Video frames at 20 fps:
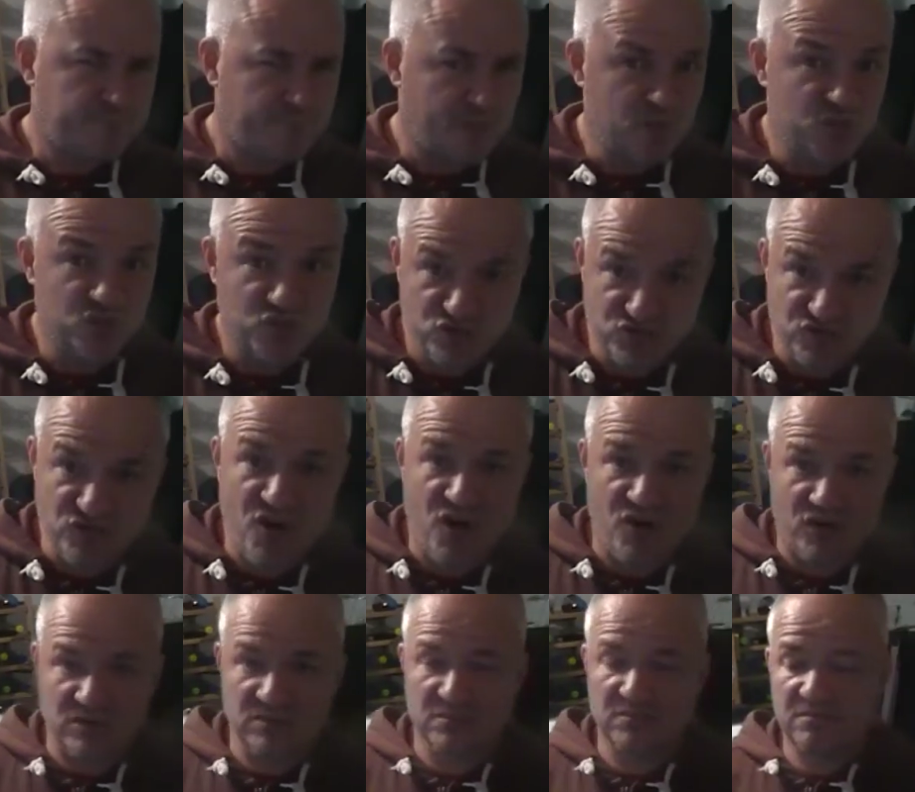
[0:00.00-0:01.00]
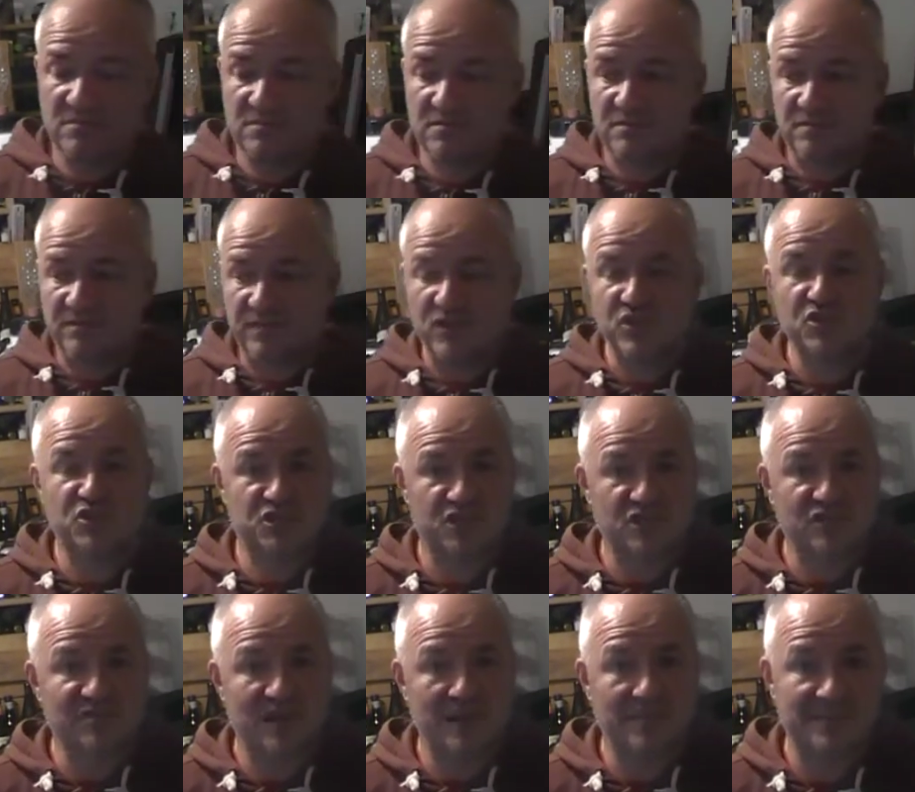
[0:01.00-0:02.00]
strong version of
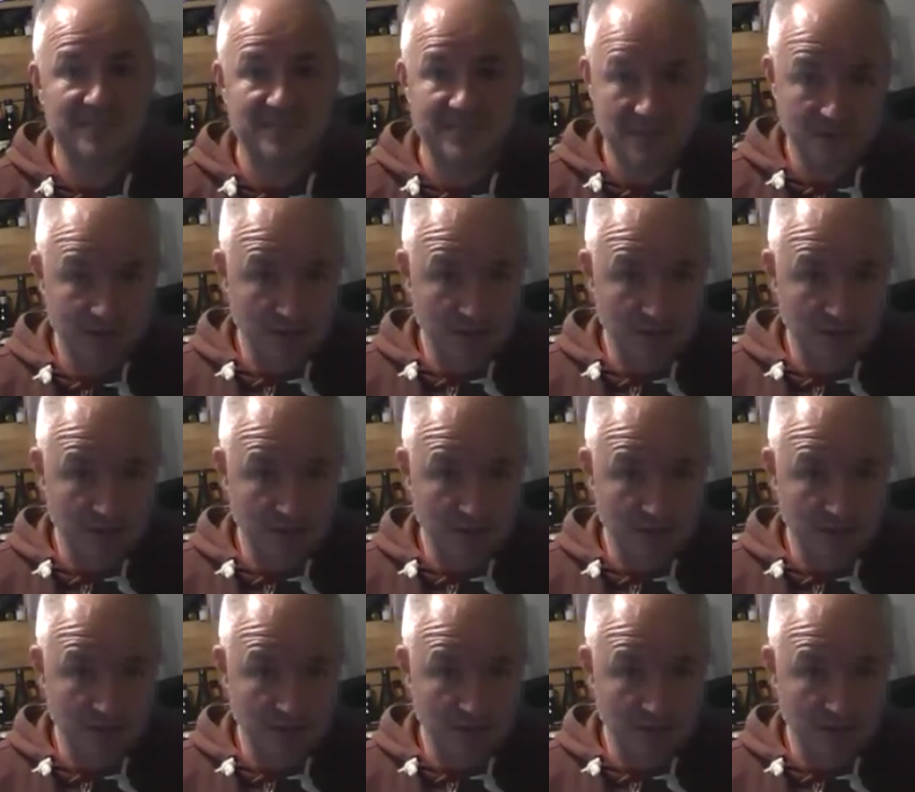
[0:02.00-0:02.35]
Crabbies